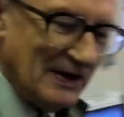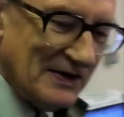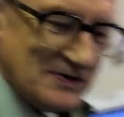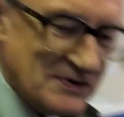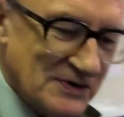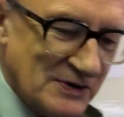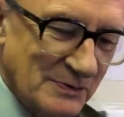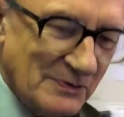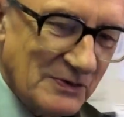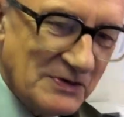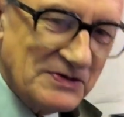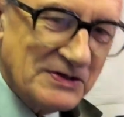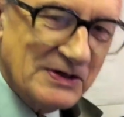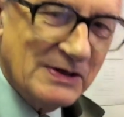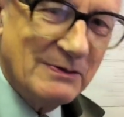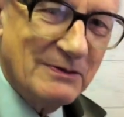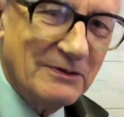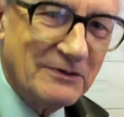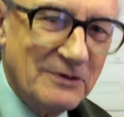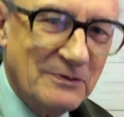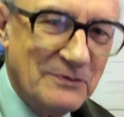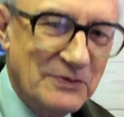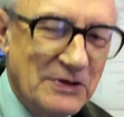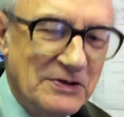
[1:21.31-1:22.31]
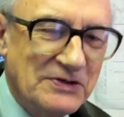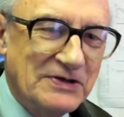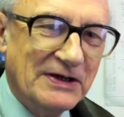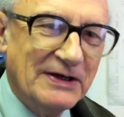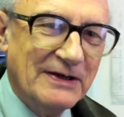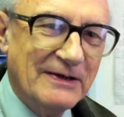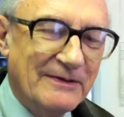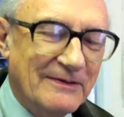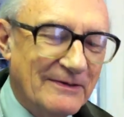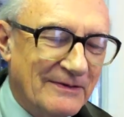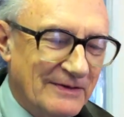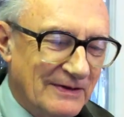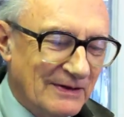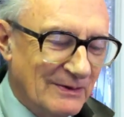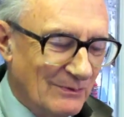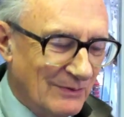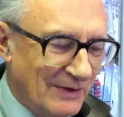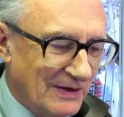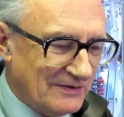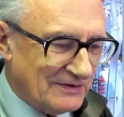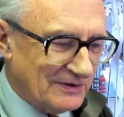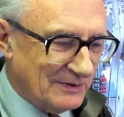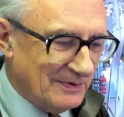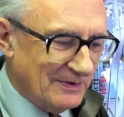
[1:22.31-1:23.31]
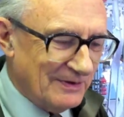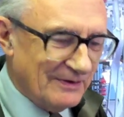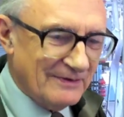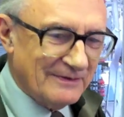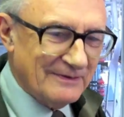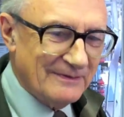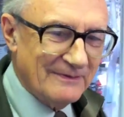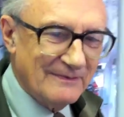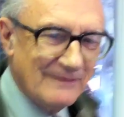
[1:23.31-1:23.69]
National Museum of Computing in Bletchley Park.